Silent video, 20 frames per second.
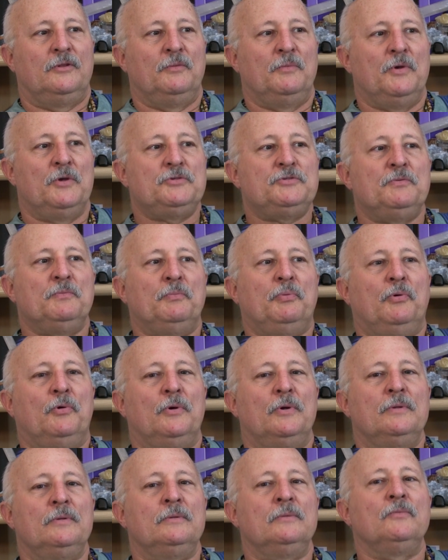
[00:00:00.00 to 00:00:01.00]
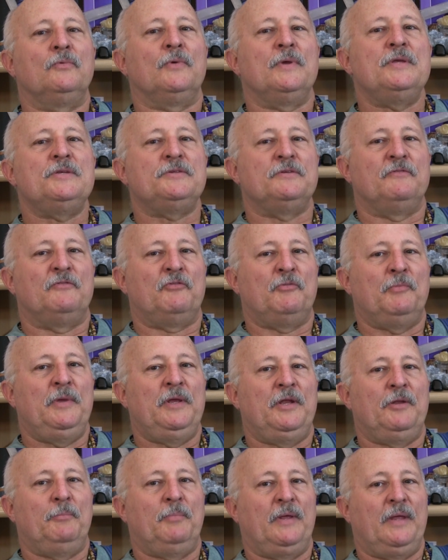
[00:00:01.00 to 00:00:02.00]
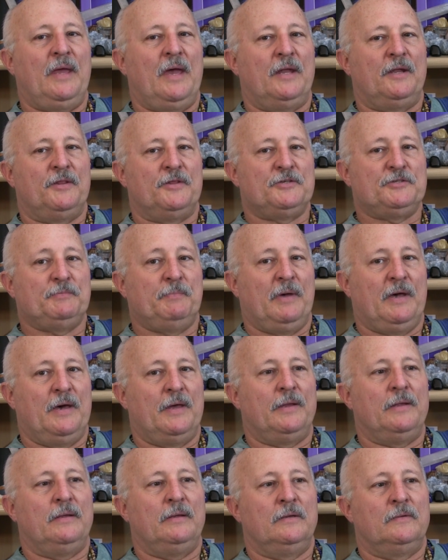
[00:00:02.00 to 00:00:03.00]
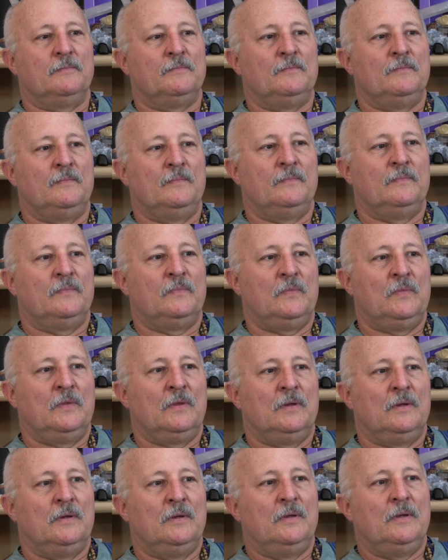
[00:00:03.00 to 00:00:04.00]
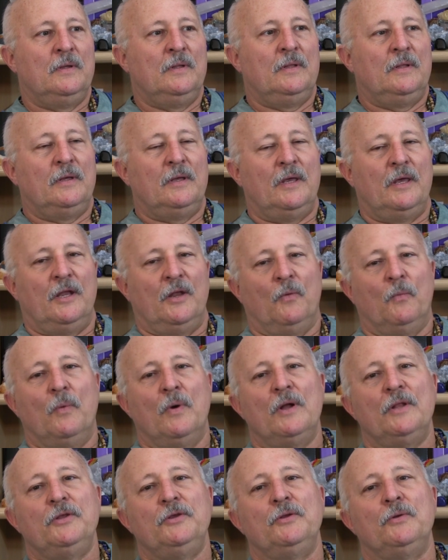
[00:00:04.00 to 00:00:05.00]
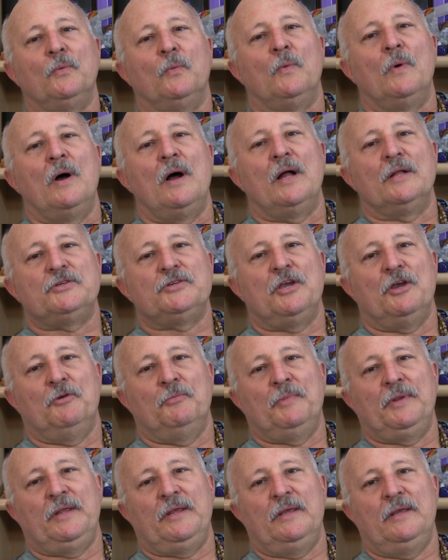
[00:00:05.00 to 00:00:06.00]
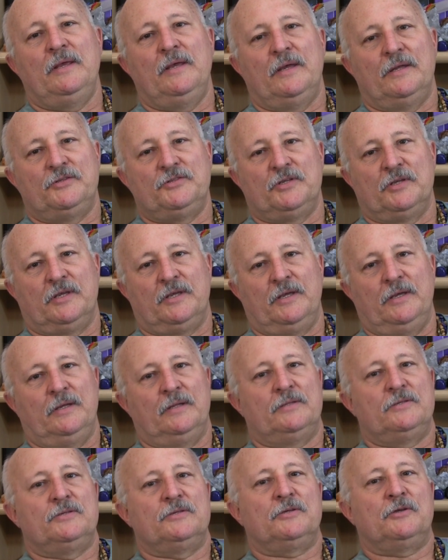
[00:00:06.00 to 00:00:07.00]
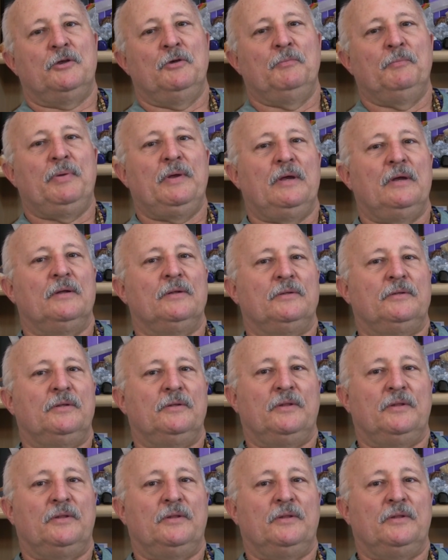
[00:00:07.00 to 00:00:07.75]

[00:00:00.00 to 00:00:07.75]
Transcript: The most important reason for me to be out of this body. And I want you to watch how many hits it gets compared